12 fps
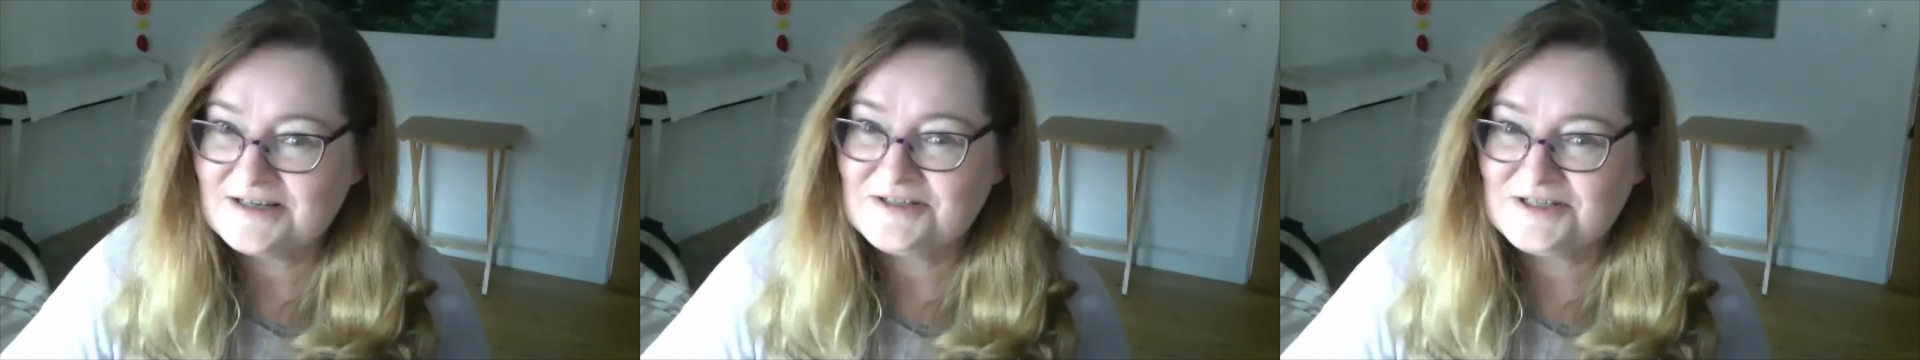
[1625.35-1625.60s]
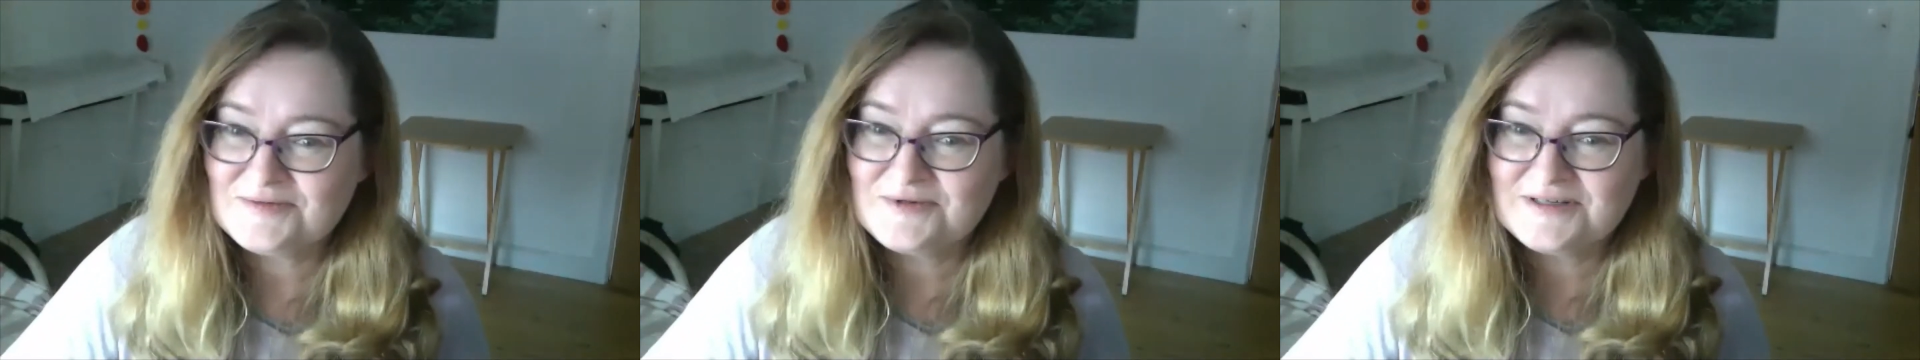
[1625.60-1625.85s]

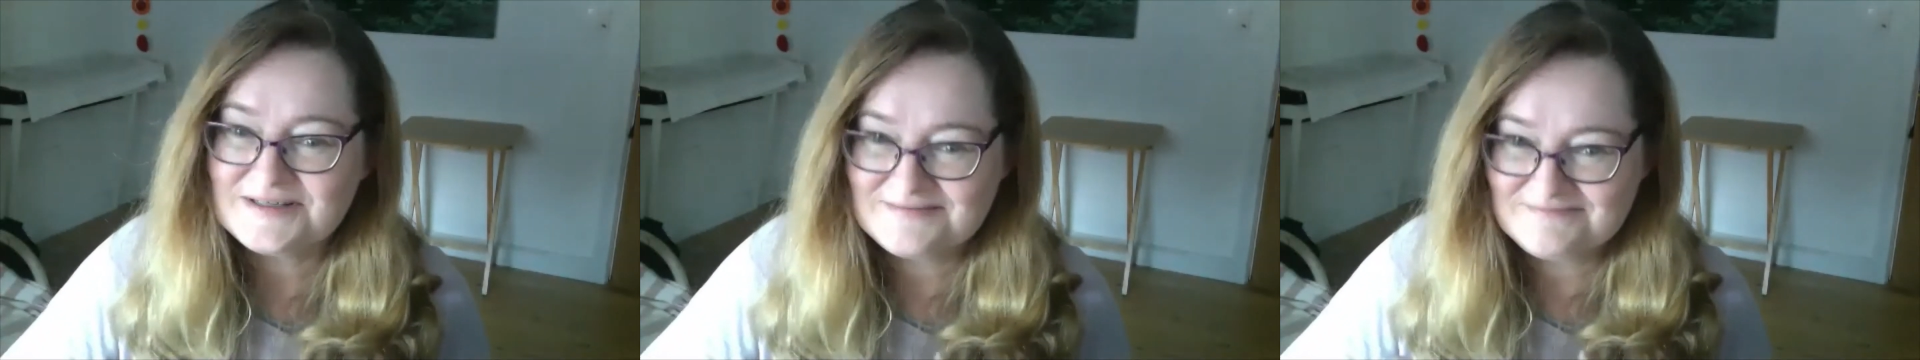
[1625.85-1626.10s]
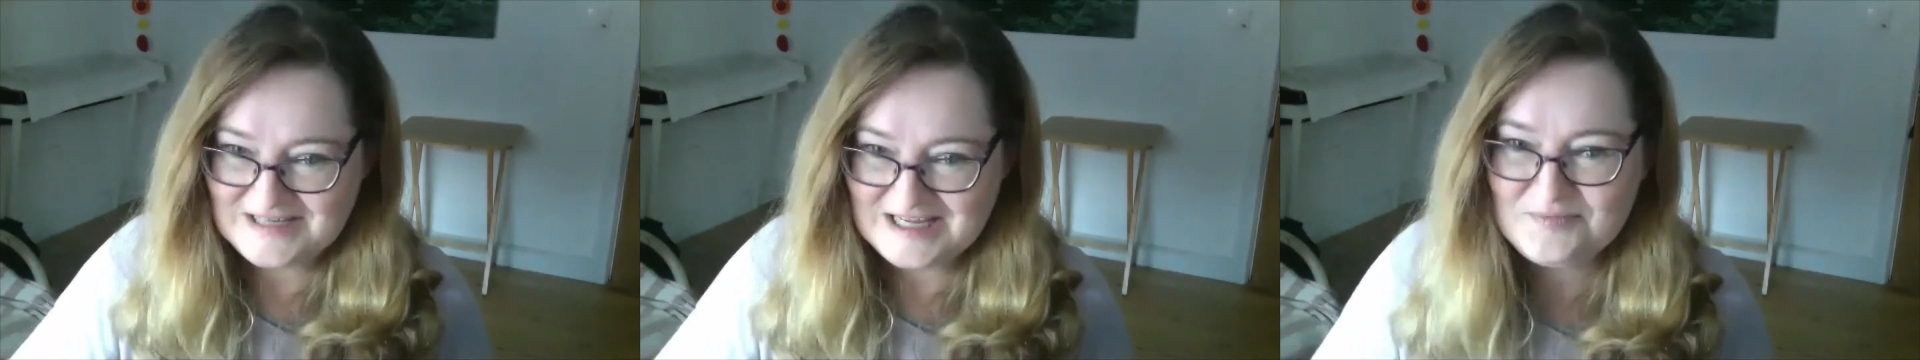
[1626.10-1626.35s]
just want to
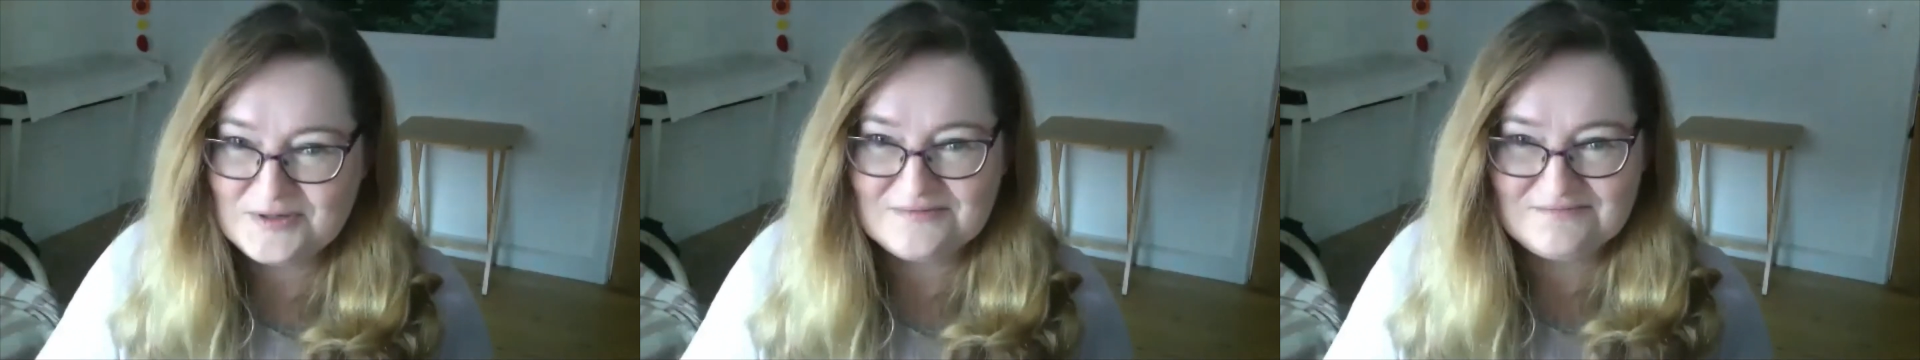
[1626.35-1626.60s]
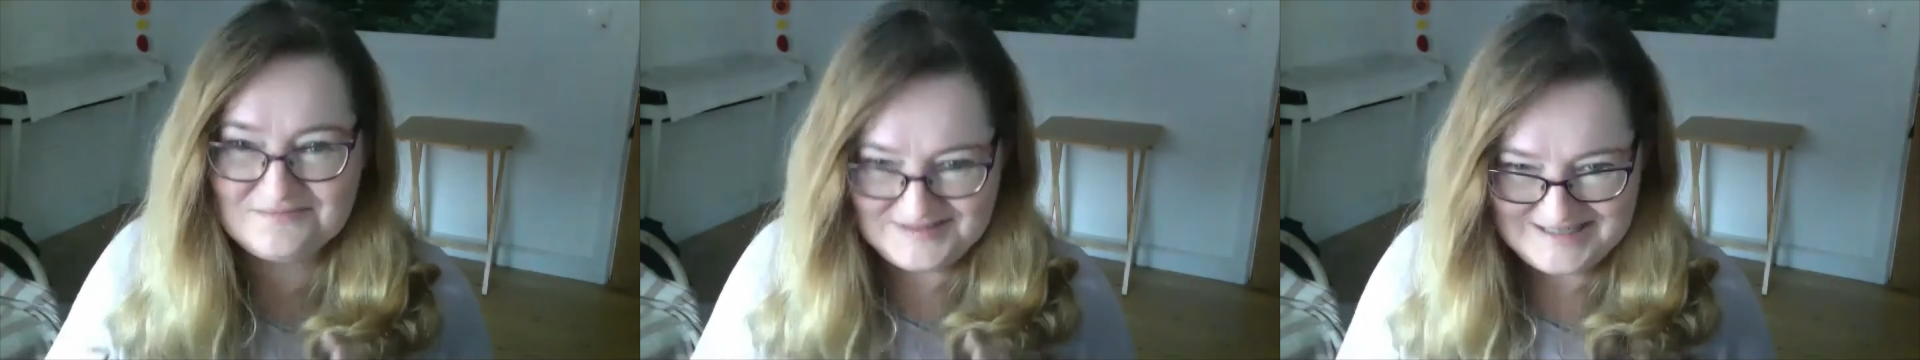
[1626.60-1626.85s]
keep it,
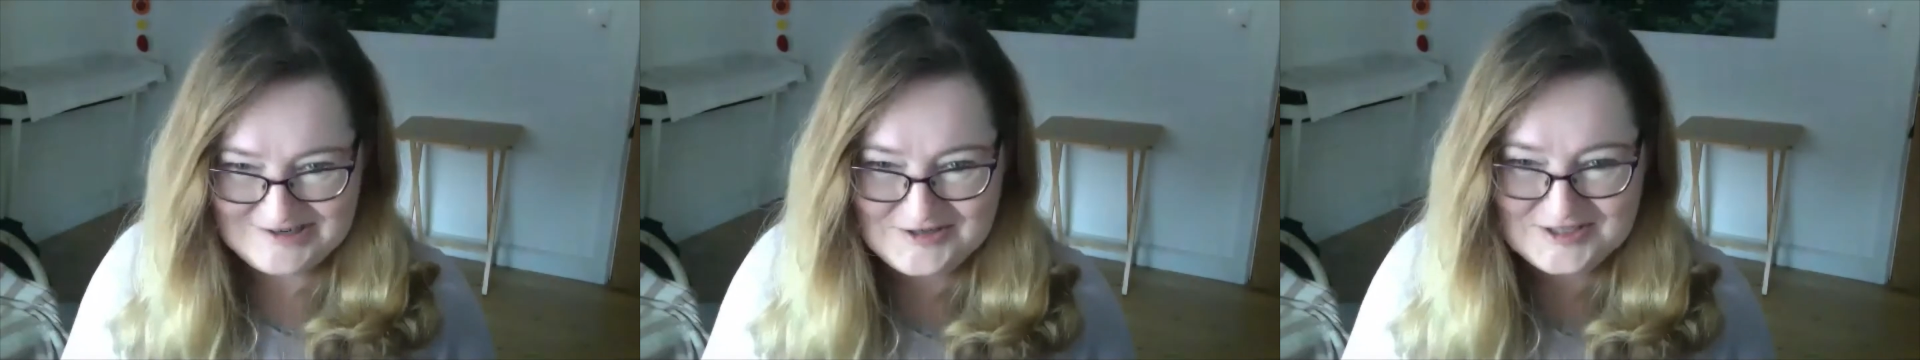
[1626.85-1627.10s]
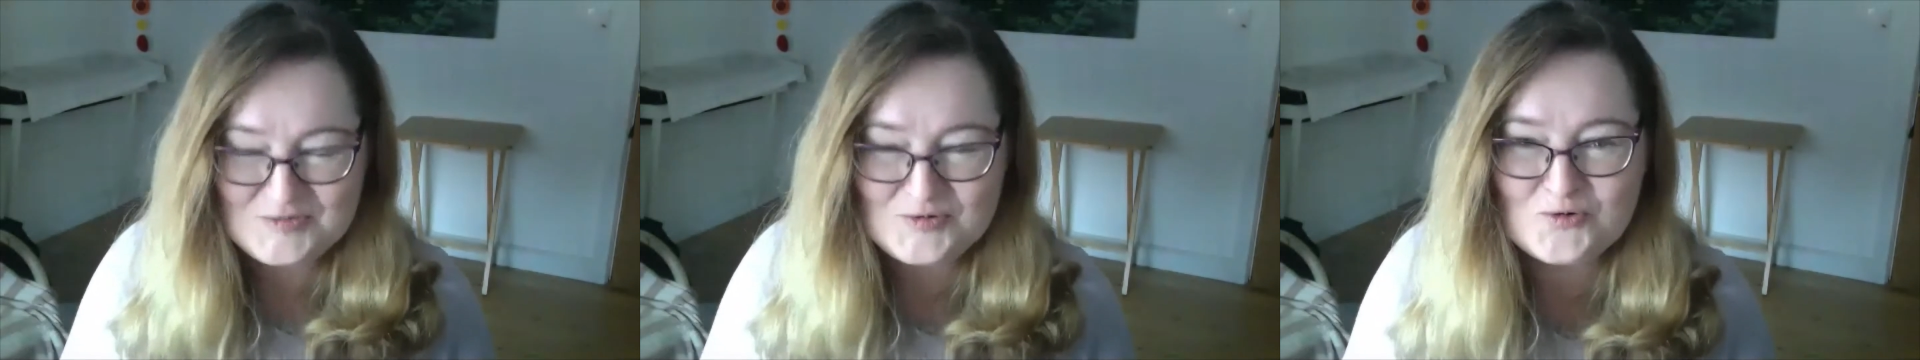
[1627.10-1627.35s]
you know,
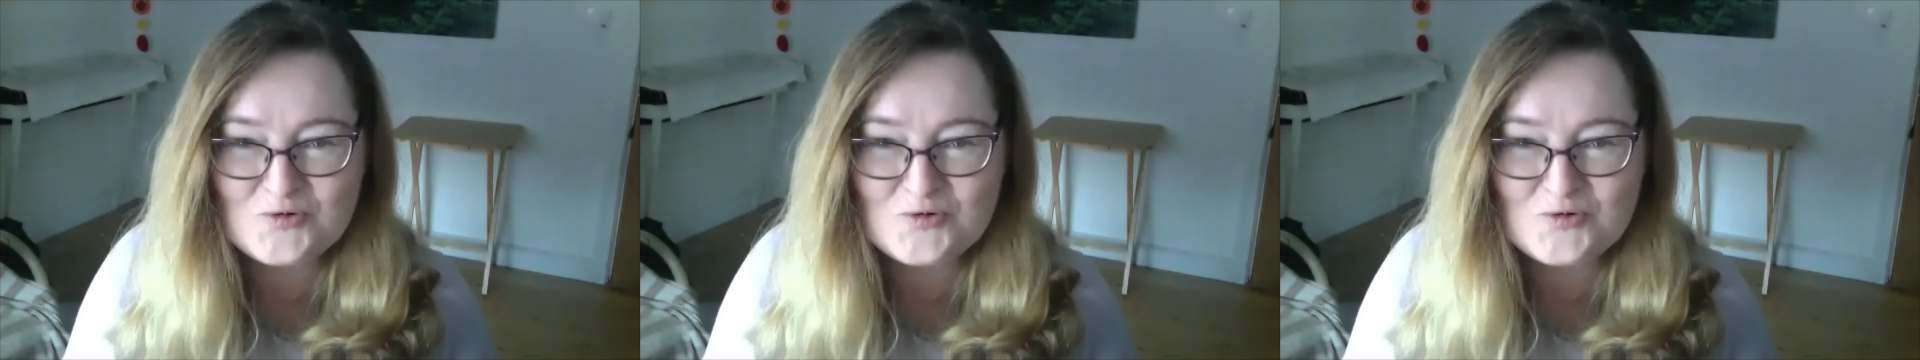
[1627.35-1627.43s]
small.